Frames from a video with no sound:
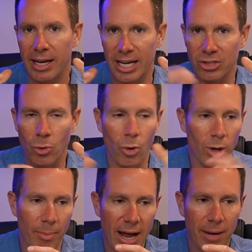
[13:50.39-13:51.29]
next
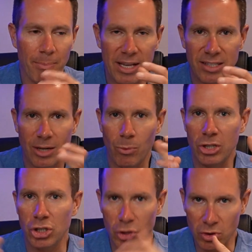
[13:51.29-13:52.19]
quarterback based on what
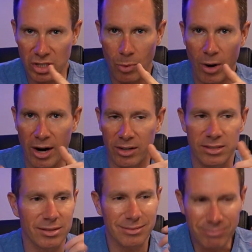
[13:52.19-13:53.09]
shoes he
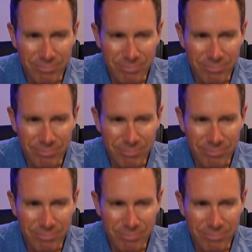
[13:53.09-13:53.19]
wears.